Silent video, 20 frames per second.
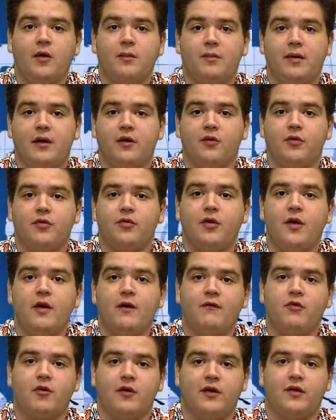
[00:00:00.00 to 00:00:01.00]
appeals
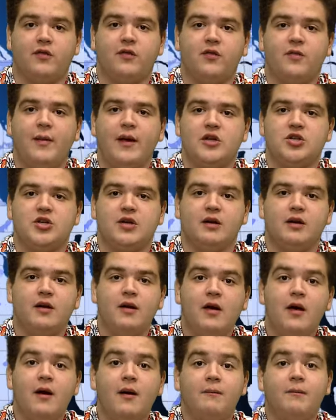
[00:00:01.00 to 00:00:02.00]
for his suspension,
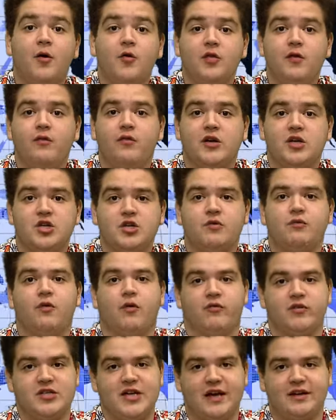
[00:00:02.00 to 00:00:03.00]
both of which were
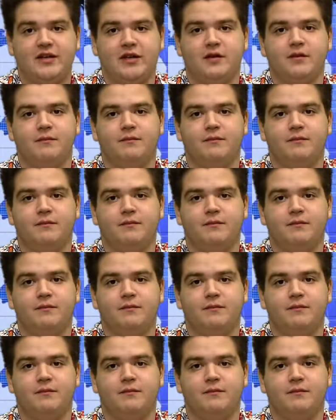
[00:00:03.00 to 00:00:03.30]
rejected.